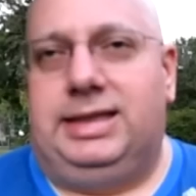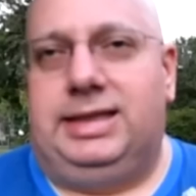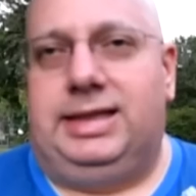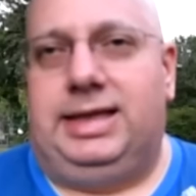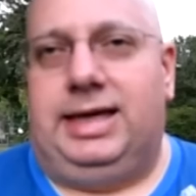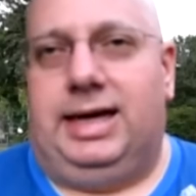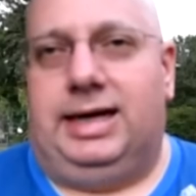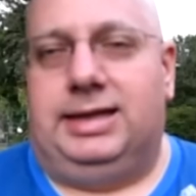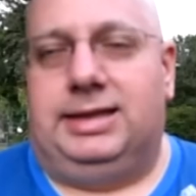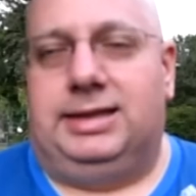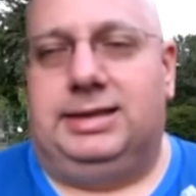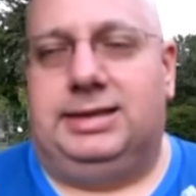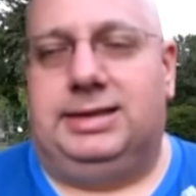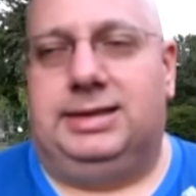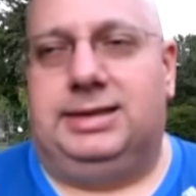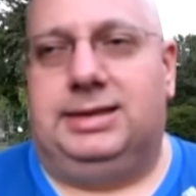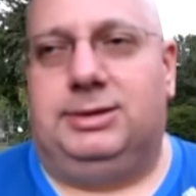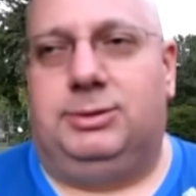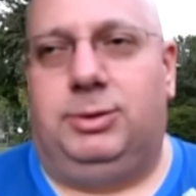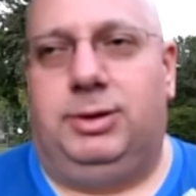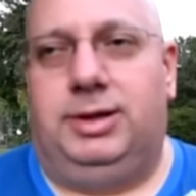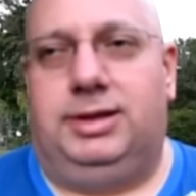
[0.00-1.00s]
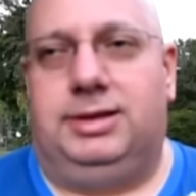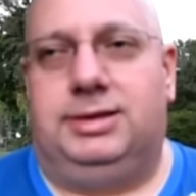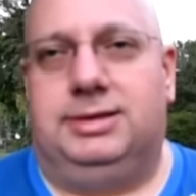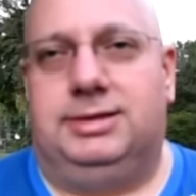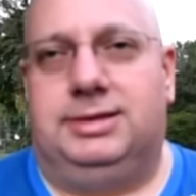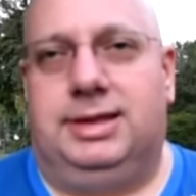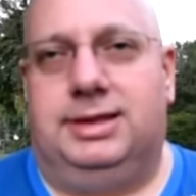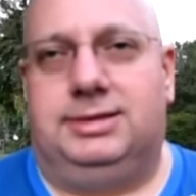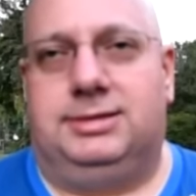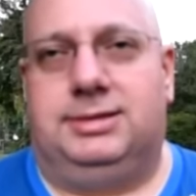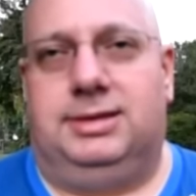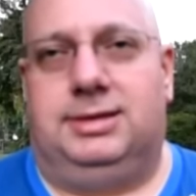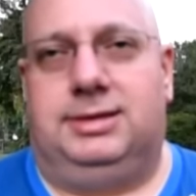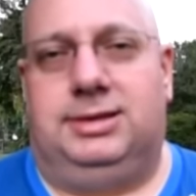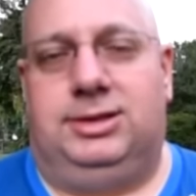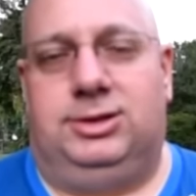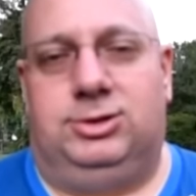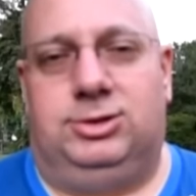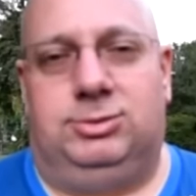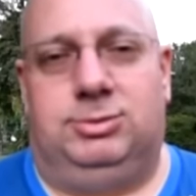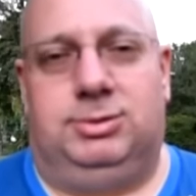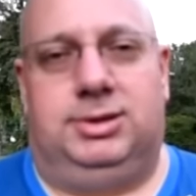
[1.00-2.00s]
yeah, well, that's not
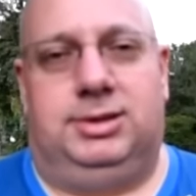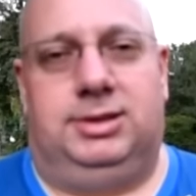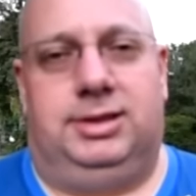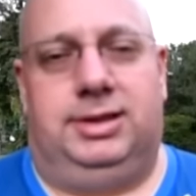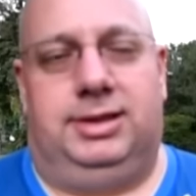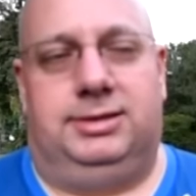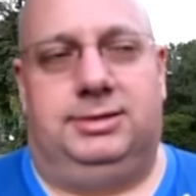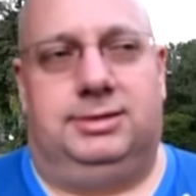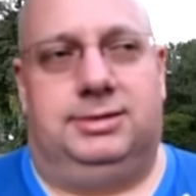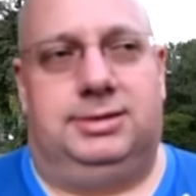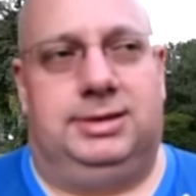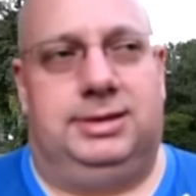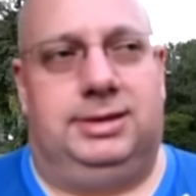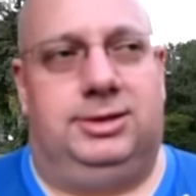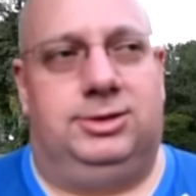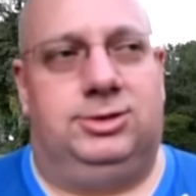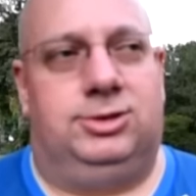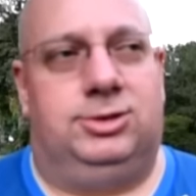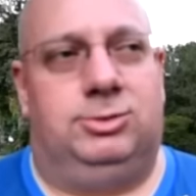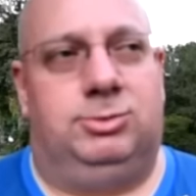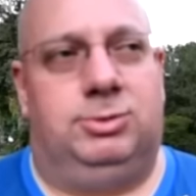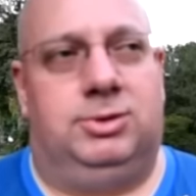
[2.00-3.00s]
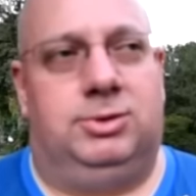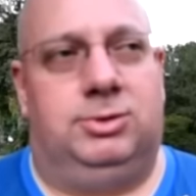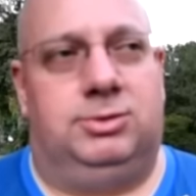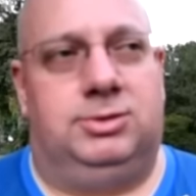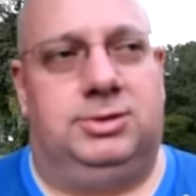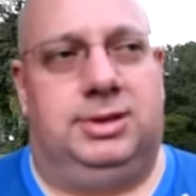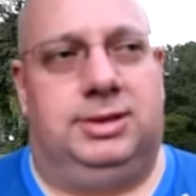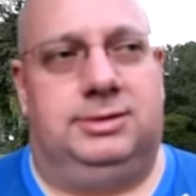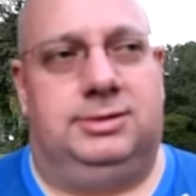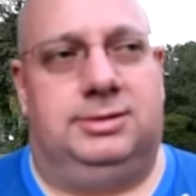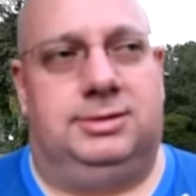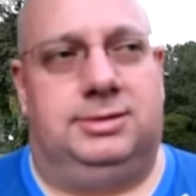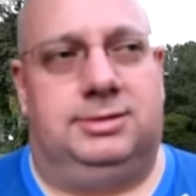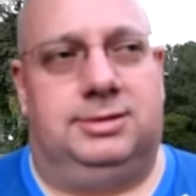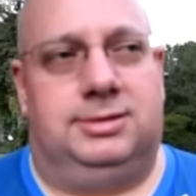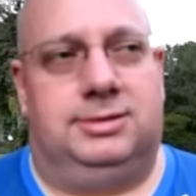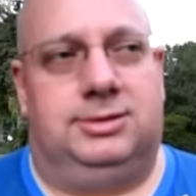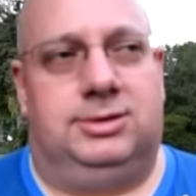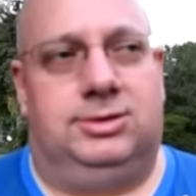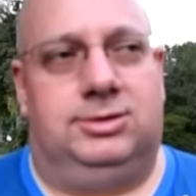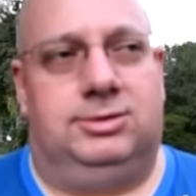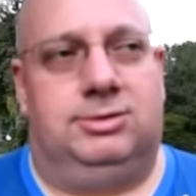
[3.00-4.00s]
the issue with the lens. The issue with those lenses
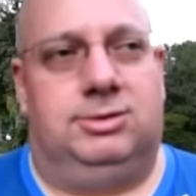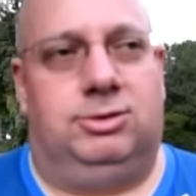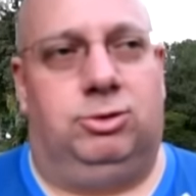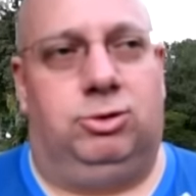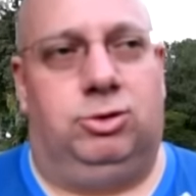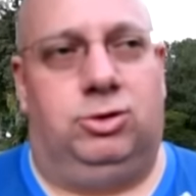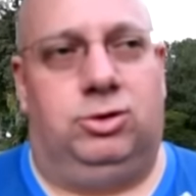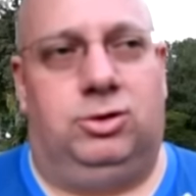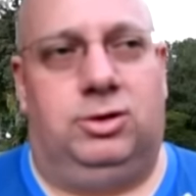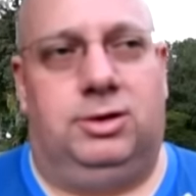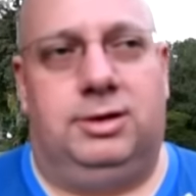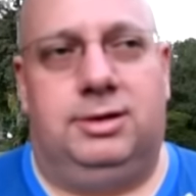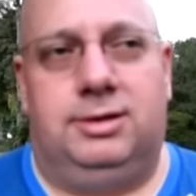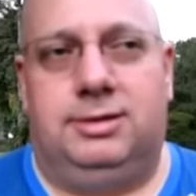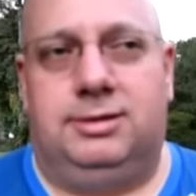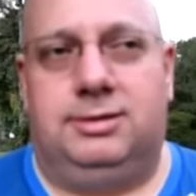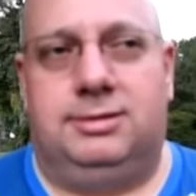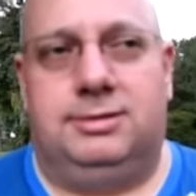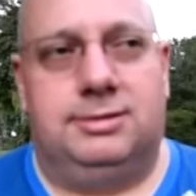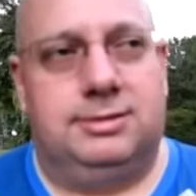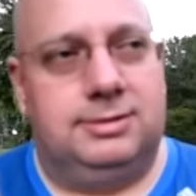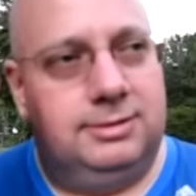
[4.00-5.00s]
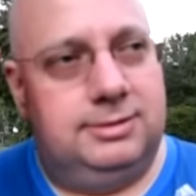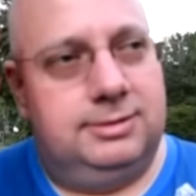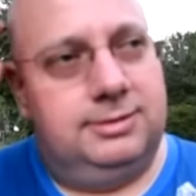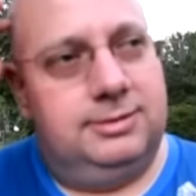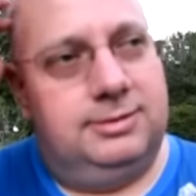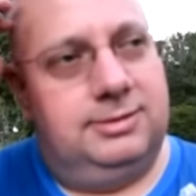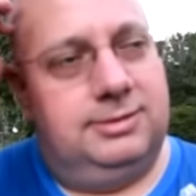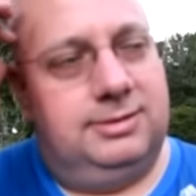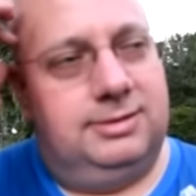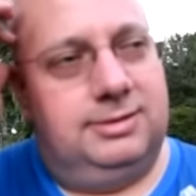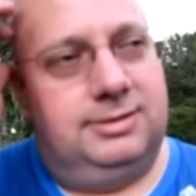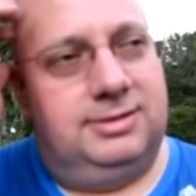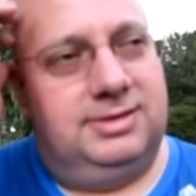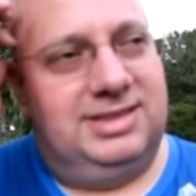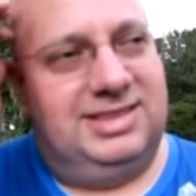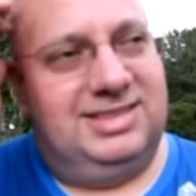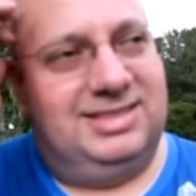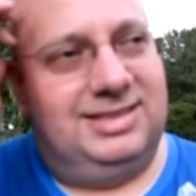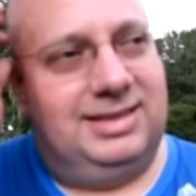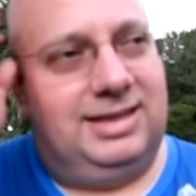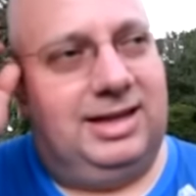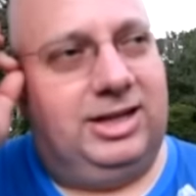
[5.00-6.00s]
is that they're good,
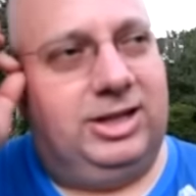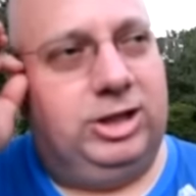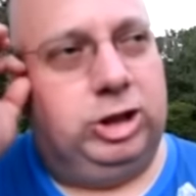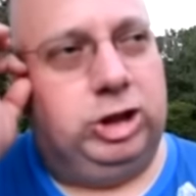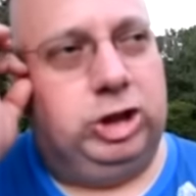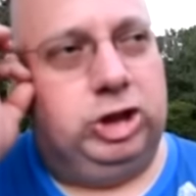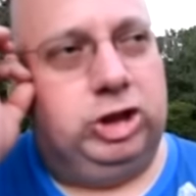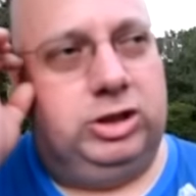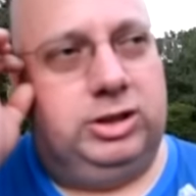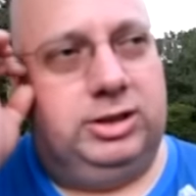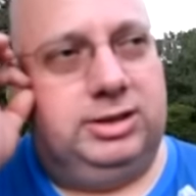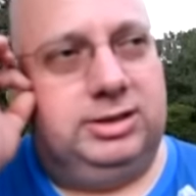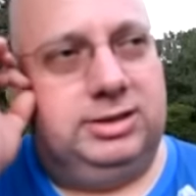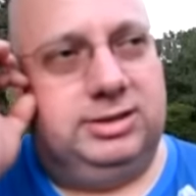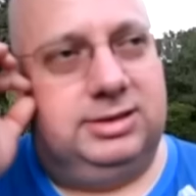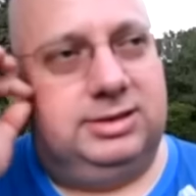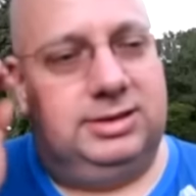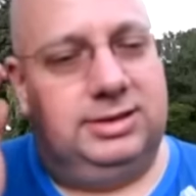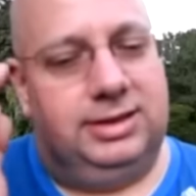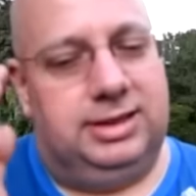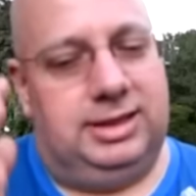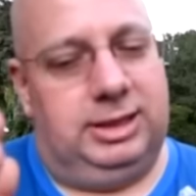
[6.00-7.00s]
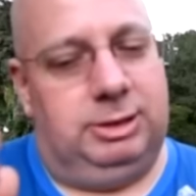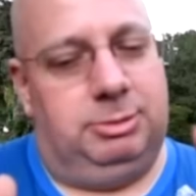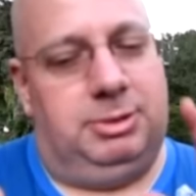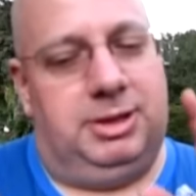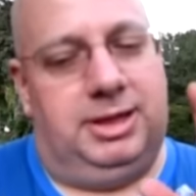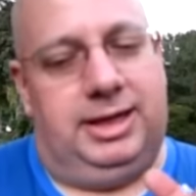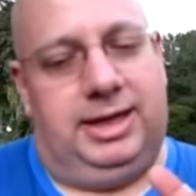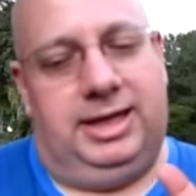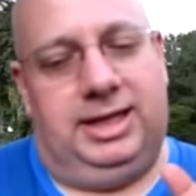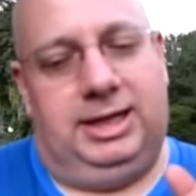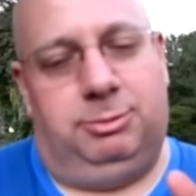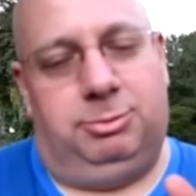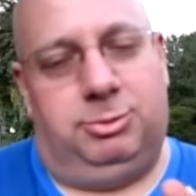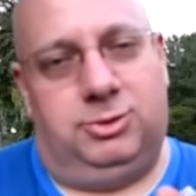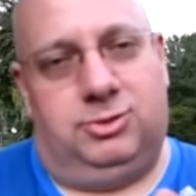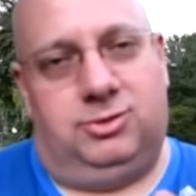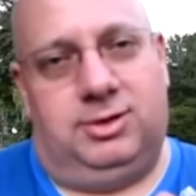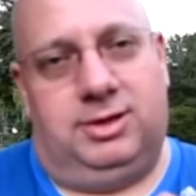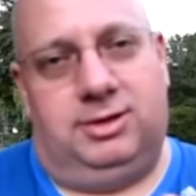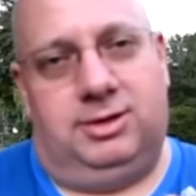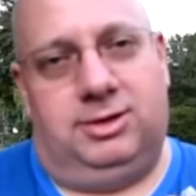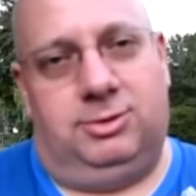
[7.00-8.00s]
kind of good, and about
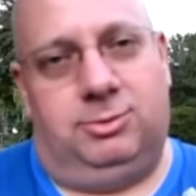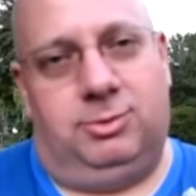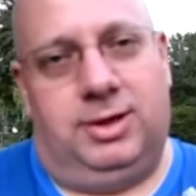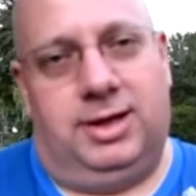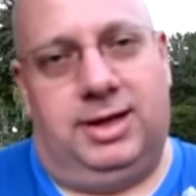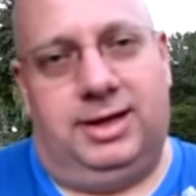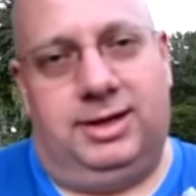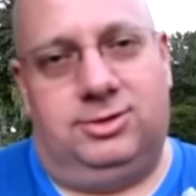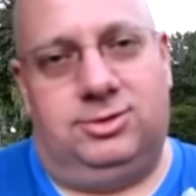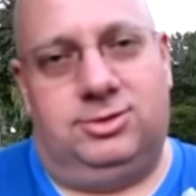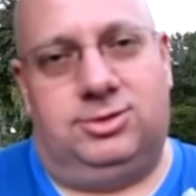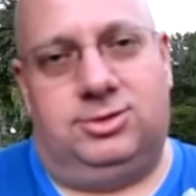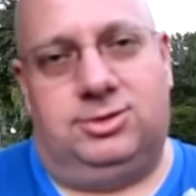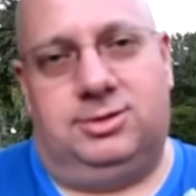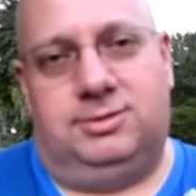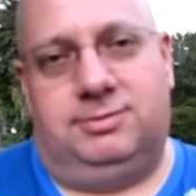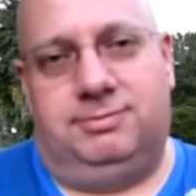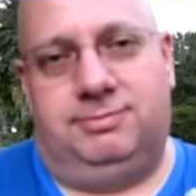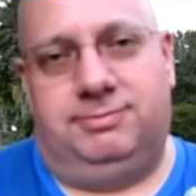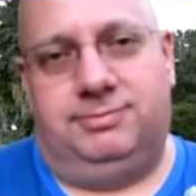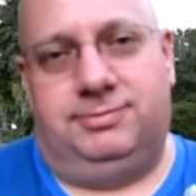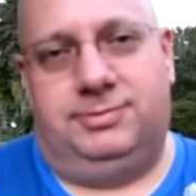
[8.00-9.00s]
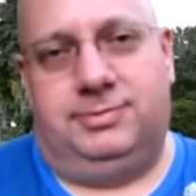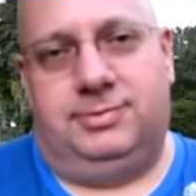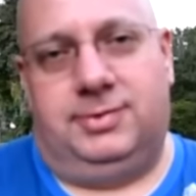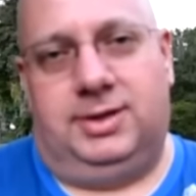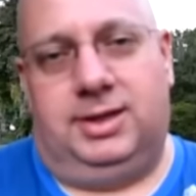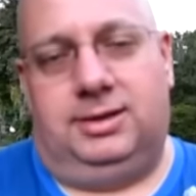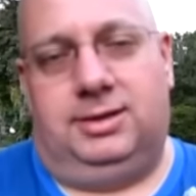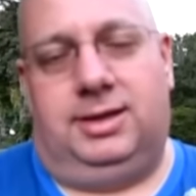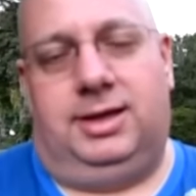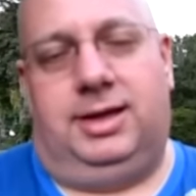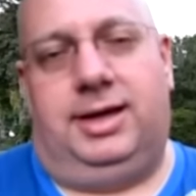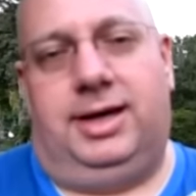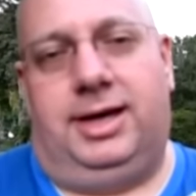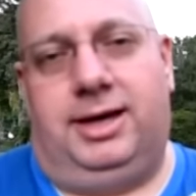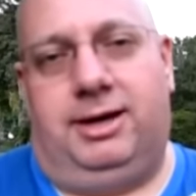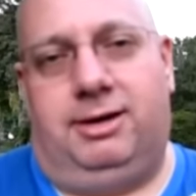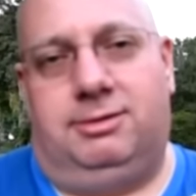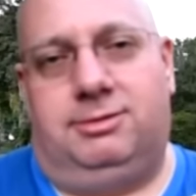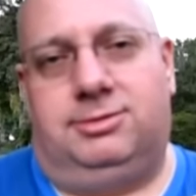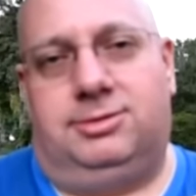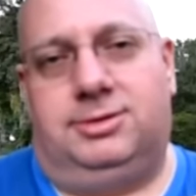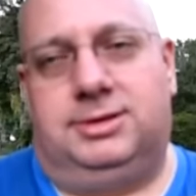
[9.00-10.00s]
80% of the range that they
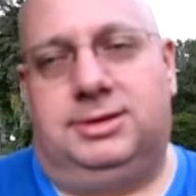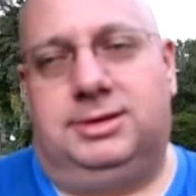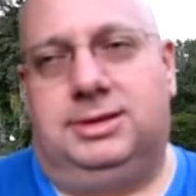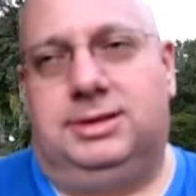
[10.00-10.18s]
have